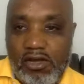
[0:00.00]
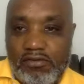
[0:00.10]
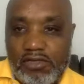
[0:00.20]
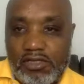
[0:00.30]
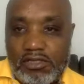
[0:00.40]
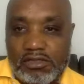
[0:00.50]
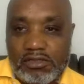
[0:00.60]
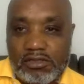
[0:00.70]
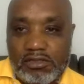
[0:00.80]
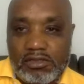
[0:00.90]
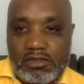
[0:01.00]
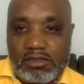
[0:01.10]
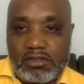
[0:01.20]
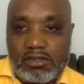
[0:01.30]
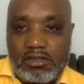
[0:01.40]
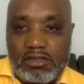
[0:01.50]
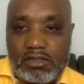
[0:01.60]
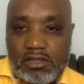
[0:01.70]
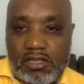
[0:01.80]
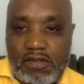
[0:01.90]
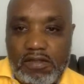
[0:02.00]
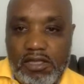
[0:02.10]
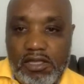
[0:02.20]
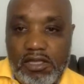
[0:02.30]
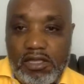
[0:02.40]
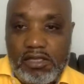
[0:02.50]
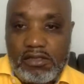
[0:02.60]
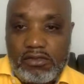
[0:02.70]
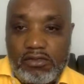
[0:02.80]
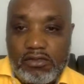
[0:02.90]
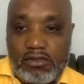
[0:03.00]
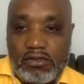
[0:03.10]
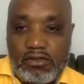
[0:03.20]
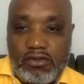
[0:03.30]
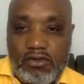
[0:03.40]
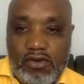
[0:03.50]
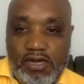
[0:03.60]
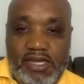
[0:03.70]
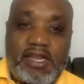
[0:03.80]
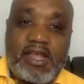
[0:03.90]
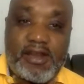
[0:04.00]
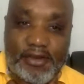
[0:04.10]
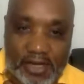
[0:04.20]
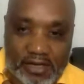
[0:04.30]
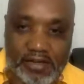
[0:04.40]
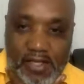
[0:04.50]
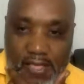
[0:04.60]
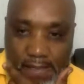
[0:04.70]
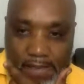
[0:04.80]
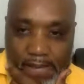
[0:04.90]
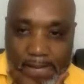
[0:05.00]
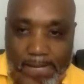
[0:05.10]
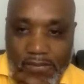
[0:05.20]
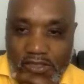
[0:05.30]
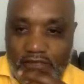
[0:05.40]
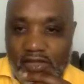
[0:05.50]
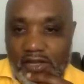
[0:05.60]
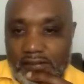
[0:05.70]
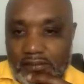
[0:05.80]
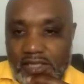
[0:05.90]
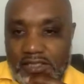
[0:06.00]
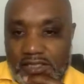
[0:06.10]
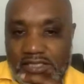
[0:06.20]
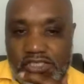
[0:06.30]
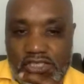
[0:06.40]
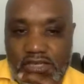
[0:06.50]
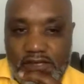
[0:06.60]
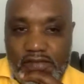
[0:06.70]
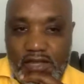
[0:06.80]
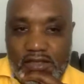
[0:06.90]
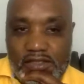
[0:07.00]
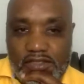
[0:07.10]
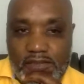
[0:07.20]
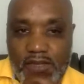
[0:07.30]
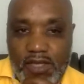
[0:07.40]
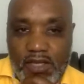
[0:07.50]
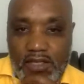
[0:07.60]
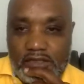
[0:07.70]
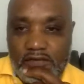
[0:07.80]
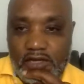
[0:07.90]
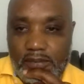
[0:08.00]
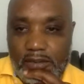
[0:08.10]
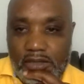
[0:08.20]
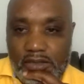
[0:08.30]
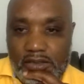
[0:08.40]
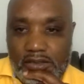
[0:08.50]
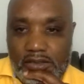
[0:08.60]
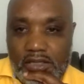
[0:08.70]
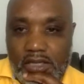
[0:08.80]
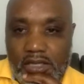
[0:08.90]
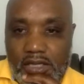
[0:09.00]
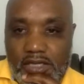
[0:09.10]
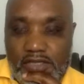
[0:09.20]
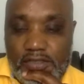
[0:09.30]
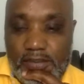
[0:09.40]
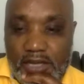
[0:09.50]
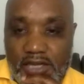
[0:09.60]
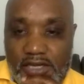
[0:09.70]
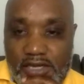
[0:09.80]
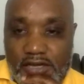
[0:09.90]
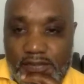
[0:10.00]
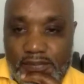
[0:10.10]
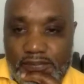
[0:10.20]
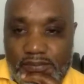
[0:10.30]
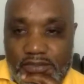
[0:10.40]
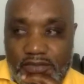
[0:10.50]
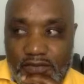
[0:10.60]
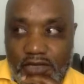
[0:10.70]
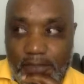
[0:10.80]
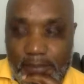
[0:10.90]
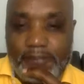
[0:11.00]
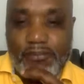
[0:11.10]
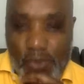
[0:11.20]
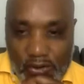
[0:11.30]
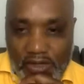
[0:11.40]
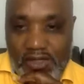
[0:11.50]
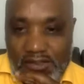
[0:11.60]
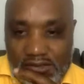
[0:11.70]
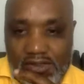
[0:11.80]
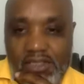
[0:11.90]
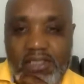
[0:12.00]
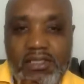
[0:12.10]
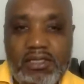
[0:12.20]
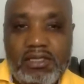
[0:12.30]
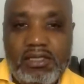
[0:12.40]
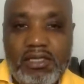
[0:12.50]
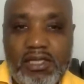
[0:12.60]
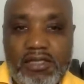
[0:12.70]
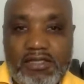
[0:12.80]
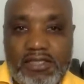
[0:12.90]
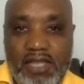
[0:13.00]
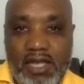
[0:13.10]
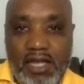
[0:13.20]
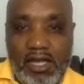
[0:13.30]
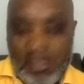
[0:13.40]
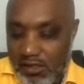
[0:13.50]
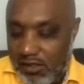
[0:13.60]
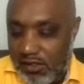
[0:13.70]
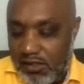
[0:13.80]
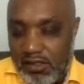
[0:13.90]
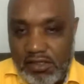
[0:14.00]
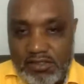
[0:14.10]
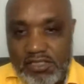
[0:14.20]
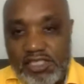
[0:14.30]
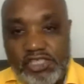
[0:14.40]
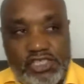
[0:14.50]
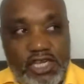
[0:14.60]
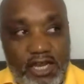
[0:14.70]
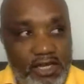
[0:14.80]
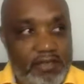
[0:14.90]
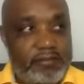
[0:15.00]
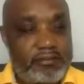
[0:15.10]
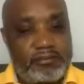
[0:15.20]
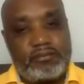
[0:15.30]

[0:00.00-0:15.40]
cover the goat dairy development initiative that the Jamaica Development the Jamaica Dairy Development Board is uh, is initiating.